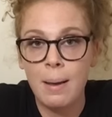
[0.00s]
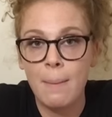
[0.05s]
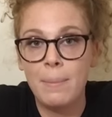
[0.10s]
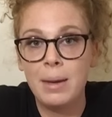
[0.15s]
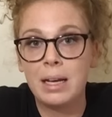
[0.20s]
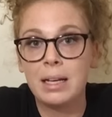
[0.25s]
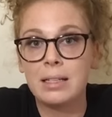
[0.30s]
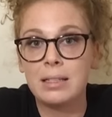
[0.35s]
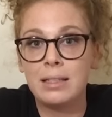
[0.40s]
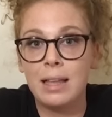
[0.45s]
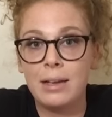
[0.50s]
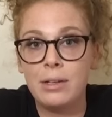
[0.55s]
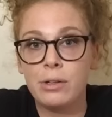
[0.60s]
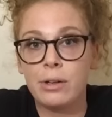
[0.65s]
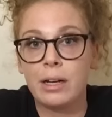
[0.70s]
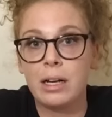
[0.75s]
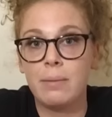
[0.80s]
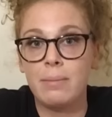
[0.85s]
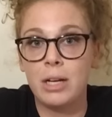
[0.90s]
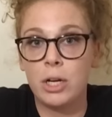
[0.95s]
because then
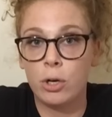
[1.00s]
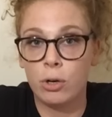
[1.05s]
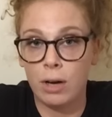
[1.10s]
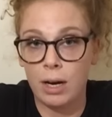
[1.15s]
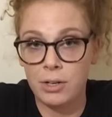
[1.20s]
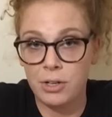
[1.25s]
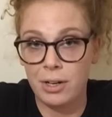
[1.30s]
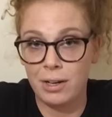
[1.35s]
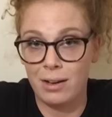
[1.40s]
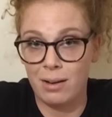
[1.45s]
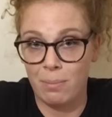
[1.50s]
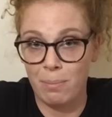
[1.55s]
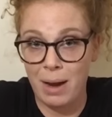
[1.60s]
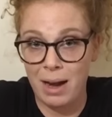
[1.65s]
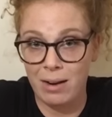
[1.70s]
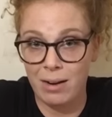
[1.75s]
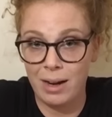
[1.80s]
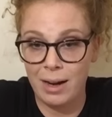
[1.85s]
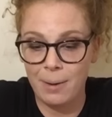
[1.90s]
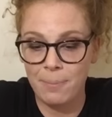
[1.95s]
you're gonna be crushing your
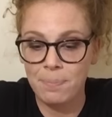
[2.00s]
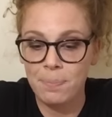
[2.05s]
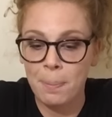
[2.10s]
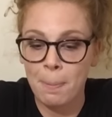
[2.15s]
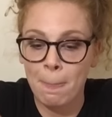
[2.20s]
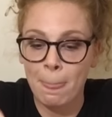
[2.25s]
bearing,